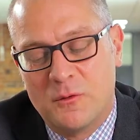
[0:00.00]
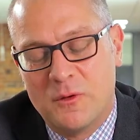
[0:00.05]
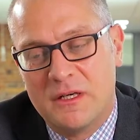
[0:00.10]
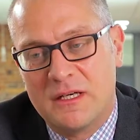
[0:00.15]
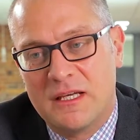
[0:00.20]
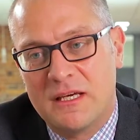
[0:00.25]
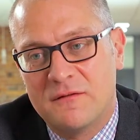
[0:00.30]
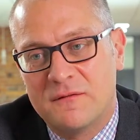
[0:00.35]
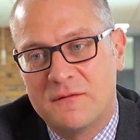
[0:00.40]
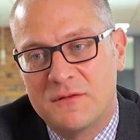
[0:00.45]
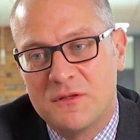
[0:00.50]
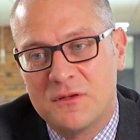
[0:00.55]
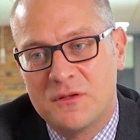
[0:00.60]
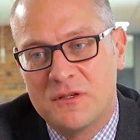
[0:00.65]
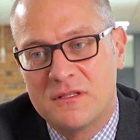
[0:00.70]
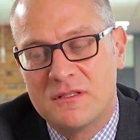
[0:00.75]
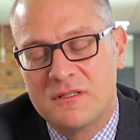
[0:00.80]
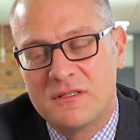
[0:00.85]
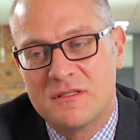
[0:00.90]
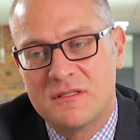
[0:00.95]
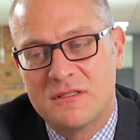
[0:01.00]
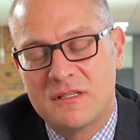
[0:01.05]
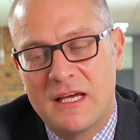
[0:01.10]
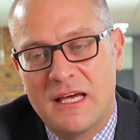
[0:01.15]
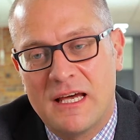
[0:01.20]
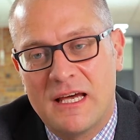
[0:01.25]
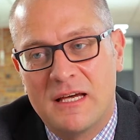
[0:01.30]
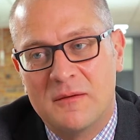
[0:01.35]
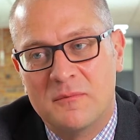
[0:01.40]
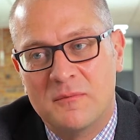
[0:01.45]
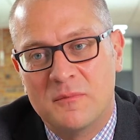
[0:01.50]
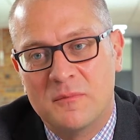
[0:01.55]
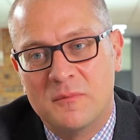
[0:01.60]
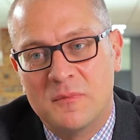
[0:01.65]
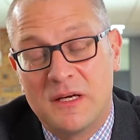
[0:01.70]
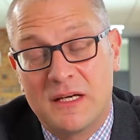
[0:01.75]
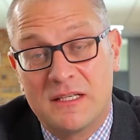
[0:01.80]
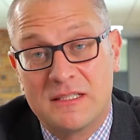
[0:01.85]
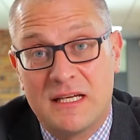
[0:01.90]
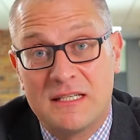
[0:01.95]
we'll give students
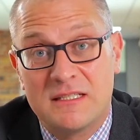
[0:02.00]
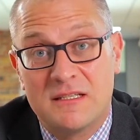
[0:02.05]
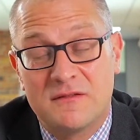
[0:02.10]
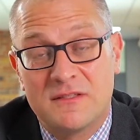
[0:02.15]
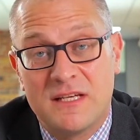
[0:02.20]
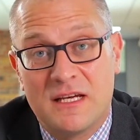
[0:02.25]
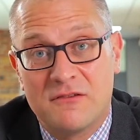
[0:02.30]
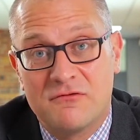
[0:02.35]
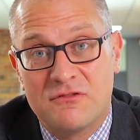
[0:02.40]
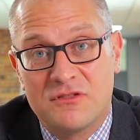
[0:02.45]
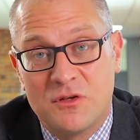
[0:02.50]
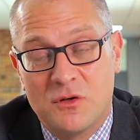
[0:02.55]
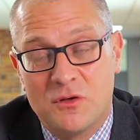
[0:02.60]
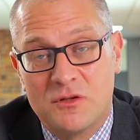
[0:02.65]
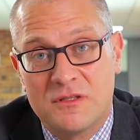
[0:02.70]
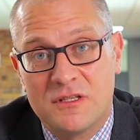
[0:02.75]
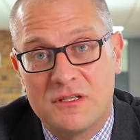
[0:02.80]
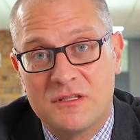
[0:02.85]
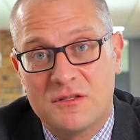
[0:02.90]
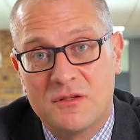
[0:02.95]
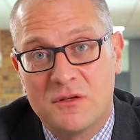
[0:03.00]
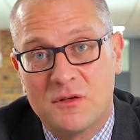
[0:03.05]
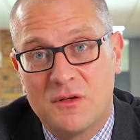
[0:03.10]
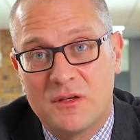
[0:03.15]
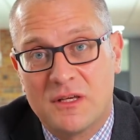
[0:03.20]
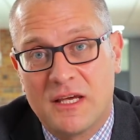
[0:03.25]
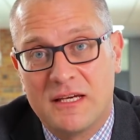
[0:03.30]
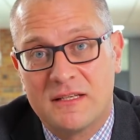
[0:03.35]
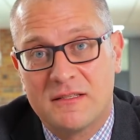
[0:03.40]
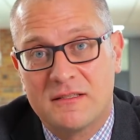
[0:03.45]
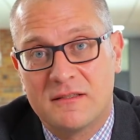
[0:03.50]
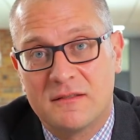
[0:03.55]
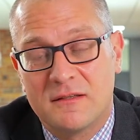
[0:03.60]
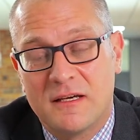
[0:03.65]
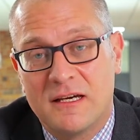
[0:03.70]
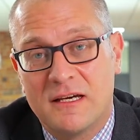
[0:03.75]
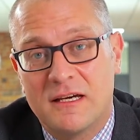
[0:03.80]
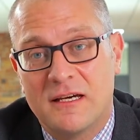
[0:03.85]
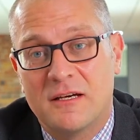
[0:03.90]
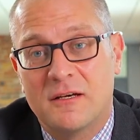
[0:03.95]
extensive set of resources, so they'll get
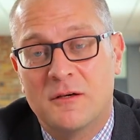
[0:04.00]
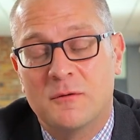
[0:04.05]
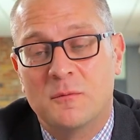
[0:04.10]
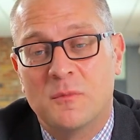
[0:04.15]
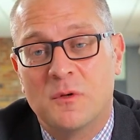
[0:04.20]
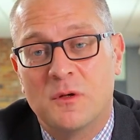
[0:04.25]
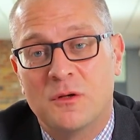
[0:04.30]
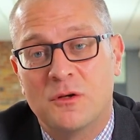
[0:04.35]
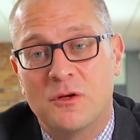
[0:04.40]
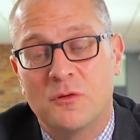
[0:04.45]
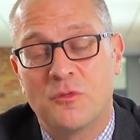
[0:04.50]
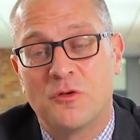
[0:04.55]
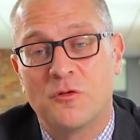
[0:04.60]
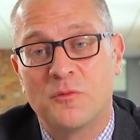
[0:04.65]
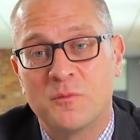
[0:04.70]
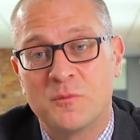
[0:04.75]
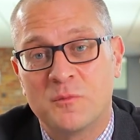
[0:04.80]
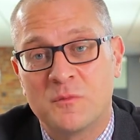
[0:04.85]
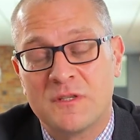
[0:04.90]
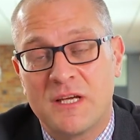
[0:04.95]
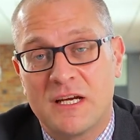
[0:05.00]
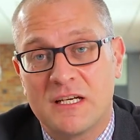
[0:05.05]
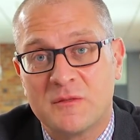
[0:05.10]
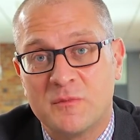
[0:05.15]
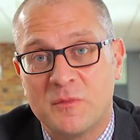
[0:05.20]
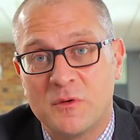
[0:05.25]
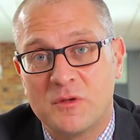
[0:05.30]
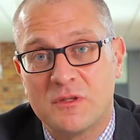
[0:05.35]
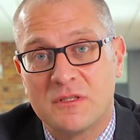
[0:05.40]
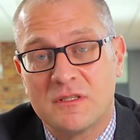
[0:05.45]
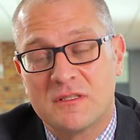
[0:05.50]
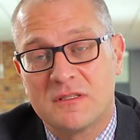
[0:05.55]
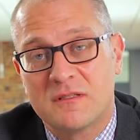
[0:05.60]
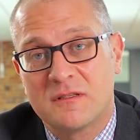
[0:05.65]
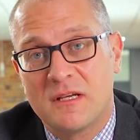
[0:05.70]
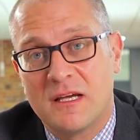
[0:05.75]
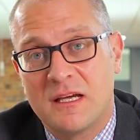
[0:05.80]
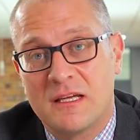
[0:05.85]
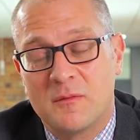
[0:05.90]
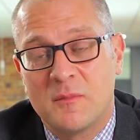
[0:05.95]
a number of
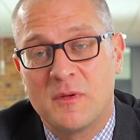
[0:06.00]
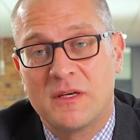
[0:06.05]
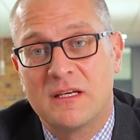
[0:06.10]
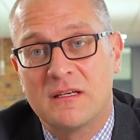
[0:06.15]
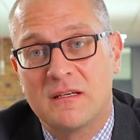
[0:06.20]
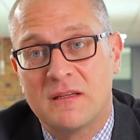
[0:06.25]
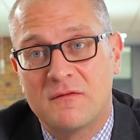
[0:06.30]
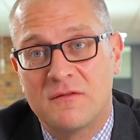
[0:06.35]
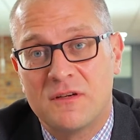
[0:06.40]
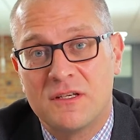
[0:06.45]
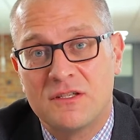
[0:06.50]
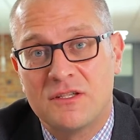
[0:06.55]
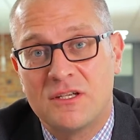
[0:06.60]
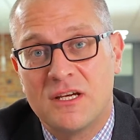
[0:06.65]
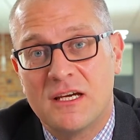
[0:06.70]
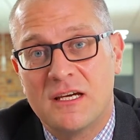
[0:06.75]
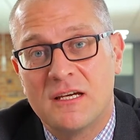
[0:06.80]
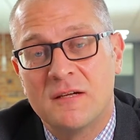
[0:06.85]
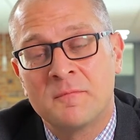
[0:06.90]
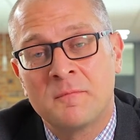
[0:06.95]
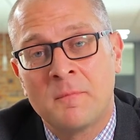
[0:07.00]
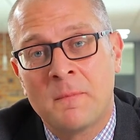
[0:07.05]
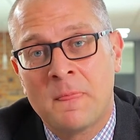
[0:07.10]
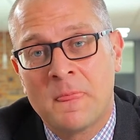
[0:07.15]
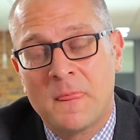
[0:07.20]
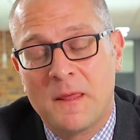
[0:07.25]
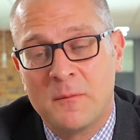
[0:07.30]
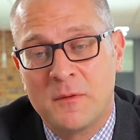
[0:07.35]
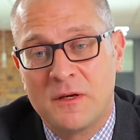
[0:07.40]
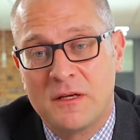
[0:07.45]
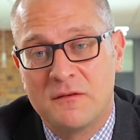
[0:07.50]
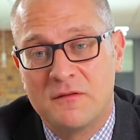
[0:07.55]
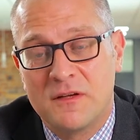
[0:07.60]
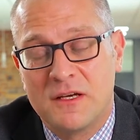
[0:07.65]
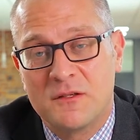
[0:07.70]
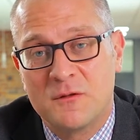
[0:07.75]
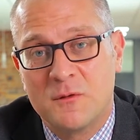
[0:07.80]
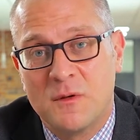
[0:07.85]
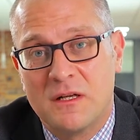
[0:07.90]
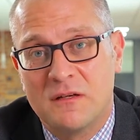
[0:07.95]
textbooks at the beginning of each year, beginning of
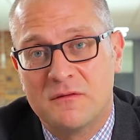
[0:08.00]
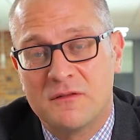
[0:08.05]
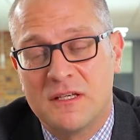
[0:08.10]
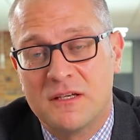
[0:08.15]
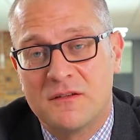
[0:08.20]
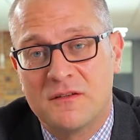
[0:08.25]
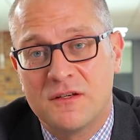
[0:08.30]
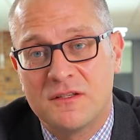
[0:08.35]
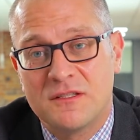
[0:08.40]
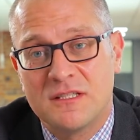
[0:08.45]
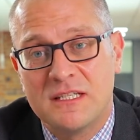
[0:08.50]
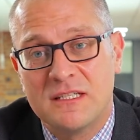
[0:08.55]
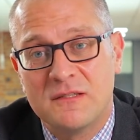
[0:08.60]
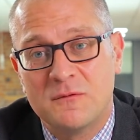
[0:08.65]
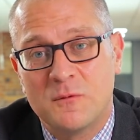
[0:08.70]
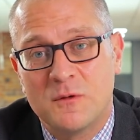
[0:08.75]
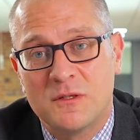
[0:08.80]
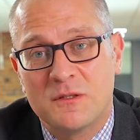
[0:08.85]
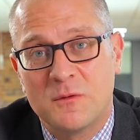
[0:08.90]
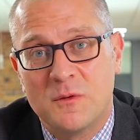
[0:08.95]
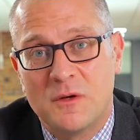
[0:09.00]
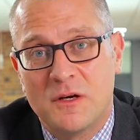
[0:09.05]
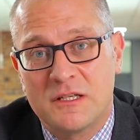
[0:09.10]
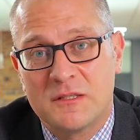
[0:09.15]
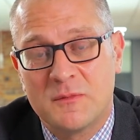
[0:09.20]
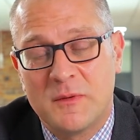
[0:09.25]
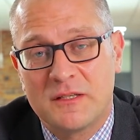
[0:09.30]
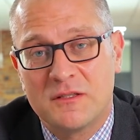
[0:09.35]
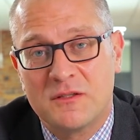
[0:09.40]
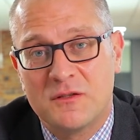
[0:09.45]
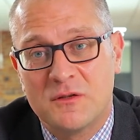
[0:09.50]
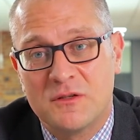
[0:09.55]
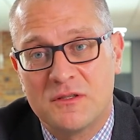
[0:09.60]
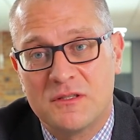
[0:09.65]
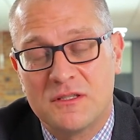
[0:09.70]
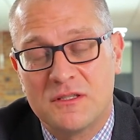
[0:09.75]
year 12 and year 13, which we expect students